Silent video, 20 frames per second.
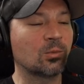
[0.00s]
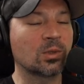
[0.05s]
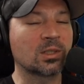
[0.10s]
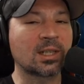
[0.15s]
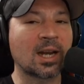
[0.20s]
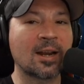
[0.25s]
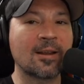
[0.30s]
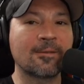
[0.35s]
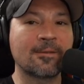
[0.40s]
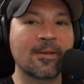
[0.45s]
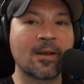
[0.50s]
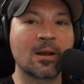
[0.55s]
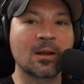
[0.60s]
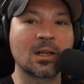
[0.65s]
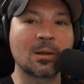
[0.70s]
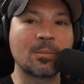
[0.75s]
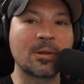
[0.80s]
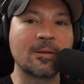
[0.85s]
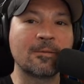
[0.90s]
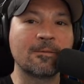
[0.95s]
which I found
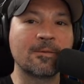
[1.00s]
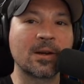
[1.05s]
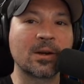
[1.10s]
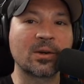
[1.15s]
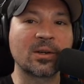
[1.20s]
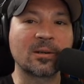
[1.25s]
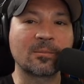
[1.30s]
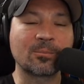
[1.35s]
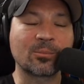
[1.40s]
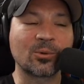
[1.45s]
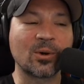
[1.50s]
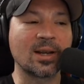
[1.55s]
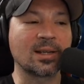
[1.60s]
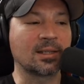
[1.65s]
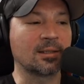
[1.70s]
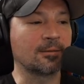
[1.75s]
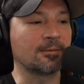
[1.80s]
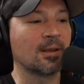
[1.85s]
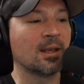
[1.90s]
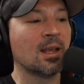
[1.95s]
to be very
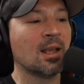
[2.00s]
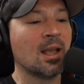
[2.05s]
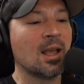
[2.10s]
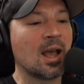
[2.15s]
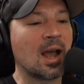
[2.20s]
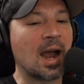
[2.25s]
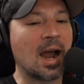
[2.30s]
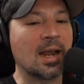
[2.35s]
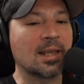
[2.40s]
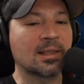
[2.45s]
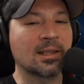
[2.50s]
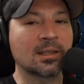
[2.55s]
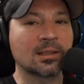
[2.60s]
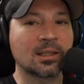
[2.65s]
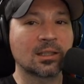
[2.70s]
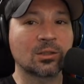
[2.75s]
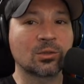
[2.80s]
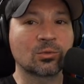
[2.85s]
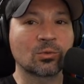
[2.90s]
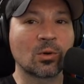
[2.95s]
impressive. I think
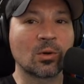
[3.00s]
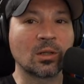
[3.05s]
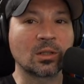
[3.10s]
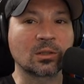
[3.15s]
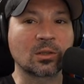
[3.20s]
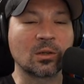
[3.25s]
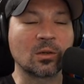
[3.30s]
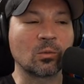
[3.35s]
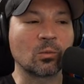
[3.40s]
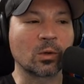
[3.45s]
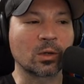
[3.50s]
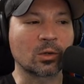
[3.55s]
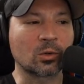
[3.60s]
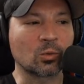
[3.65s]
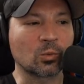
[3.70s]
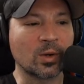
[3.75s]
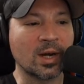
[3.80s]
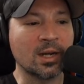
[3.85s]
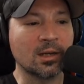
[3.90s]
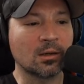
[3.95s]
this drone is going to work
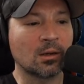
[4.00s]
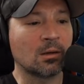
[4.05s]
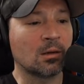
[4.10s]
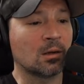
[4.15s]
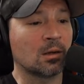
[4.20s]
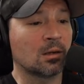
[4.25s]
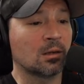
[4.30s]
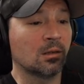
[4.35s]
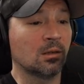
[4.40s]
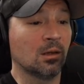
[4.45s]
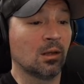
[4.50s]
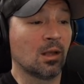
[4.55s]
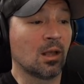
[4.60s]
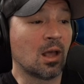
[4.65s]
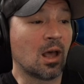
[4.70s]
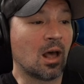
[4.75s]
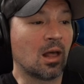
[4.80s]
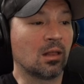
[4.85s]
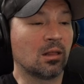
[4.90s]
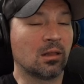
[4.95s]
great on
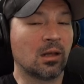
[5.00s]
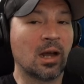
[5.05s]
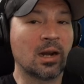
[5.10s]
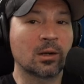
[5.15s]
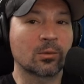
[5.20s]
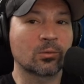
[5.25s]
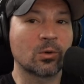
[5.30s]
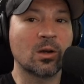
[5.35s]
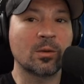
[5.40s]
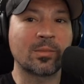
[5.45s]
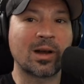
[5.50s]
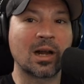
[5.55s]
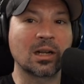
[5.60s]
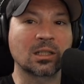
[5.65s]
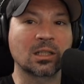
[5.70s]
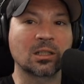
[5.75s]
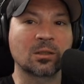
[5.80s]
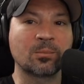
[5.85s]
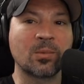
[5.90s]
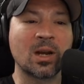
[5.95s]
a lot of
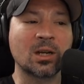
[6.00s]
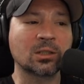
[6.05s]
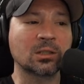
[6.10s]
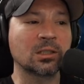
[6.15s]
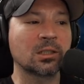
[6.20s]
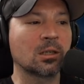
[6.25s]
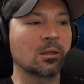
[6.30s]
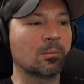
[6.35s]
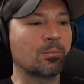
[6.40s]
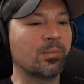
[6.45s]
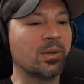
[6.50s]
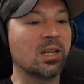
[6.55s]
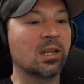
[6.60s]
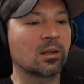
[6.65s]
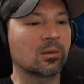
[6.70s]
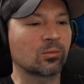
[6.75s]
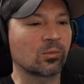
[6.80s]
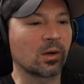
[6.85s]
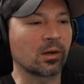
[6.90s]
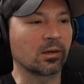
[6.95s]
robots, especially your
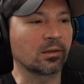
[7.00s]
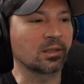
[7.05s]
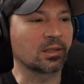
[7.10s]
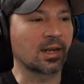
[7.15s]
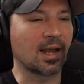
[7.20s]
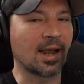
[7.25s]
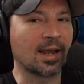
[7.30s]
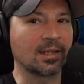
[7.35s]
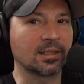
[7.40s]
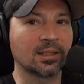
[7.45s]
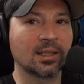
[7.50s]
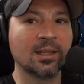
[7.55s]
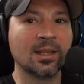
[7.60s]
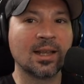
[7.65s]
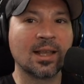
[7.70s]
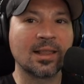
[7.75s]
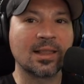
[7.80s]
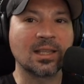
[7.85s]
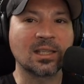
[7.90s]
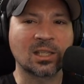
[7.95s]
beacon runners, guys.
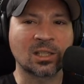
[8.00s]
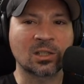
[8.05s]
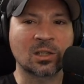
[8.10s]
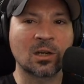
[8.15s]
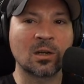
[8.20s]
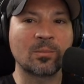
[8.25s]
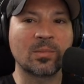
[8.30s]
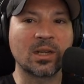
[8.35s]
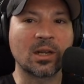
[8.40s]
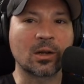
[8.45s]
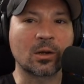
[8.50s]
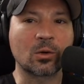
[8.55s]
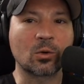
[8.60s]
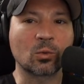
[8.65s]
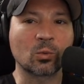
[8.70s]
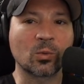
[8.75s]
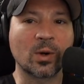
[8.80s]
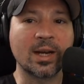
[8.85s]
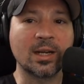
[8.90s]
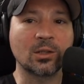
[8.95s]
This is going to be a
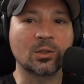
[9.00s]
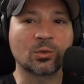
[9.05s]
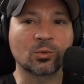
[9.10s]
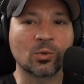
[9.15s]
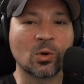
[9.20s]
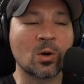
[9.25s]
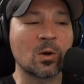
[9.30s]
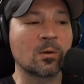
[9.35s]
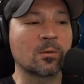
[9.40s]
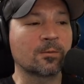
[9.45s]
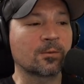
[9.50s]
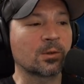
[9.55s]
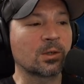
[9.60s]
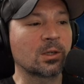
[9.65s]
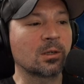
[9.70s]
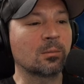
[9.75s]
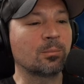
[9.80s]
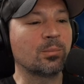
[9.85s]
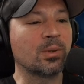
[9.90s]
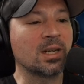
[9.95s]
great drone for
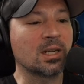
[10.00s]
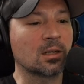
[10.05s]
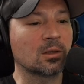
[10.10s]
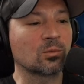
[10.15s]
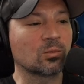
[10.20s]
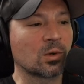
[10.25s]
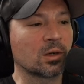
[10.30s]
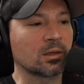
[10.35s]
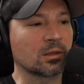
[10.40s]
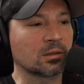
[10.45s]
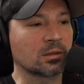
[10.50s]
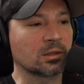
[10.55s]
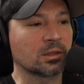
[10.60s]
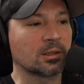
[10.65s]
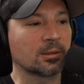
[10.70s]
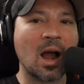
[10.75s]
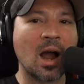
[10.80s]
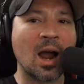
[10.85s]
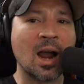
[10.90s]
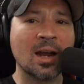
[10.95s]
your beacon runners.
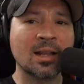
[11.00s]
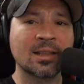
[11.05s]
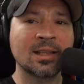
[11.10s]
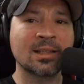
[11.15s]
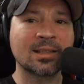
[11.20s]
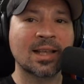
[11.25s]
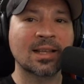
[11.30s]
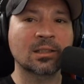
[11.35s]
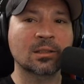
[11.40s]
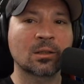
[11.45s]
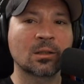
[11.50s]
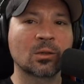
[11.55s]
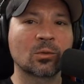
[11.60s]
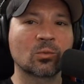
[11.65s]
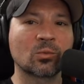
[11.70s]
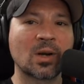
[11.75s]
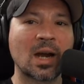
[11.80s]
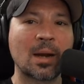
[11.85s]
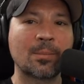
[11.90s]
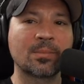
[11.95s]
I think that's going to
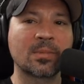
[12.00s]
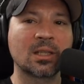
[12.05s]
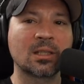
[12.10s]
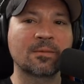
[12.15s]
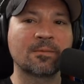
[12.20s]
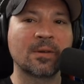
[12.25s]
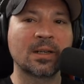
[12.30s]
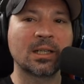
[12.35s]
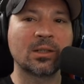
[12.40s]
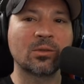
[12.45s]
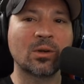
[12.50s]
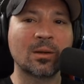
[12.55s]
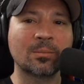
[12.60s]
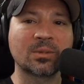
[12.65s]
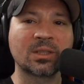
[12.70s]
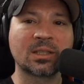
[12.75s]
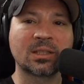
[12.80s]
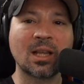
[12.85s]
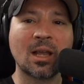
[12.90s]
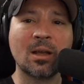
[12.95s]
wrap this video up.
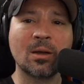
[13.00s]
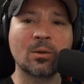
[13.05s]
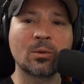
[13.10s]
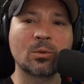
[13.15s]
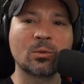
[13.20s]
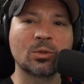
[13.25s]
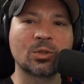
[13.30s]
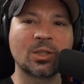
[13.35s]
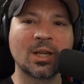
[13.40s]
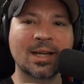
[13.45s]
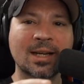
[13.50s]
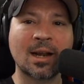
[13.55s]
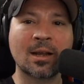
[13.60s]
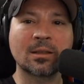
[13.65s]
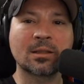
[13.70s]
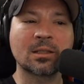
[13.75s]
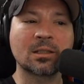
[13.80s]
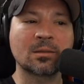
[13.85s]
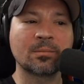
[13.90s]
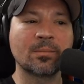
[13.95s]
So check
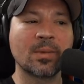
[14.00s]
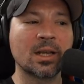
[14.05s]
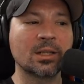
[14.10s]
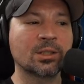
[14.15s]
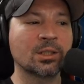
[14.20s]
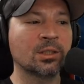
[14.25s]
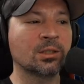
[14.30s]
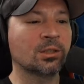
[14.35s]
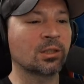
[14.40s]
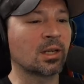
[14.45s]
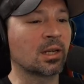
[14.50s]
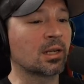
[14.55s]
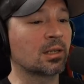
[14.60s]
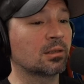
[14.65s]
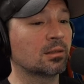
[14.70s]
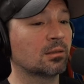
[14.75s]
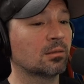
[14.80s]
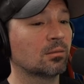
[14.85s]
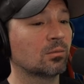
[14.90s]
out this message and